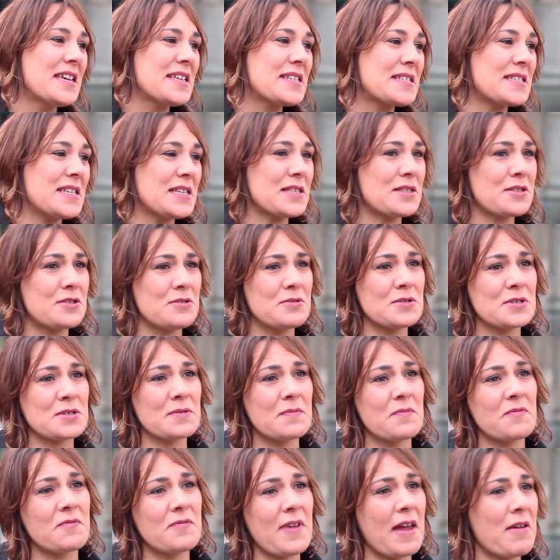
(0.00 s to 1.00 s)
sit through
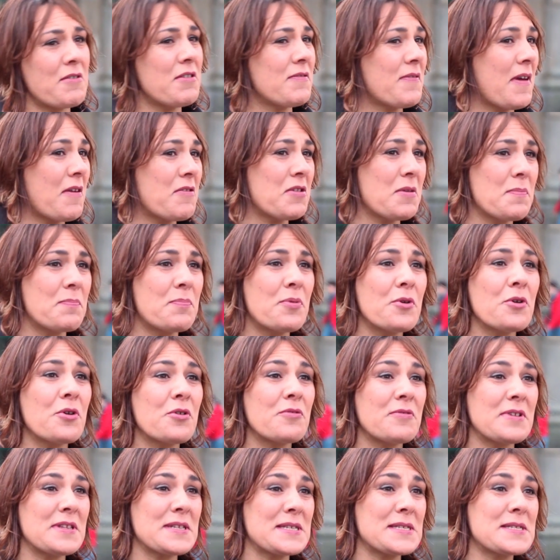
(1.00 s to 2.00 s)
some very, very
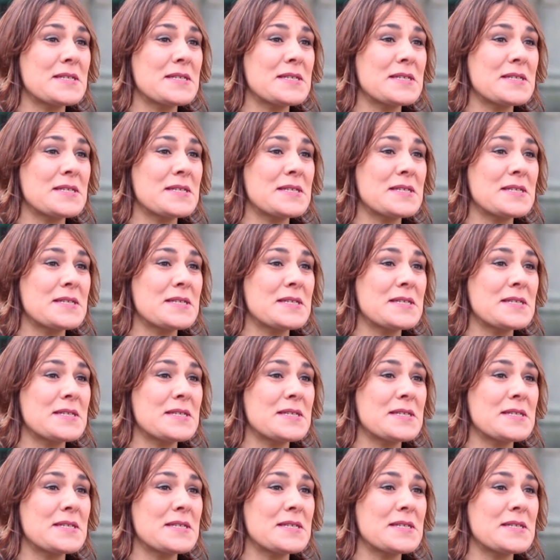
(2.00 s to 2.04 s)
boring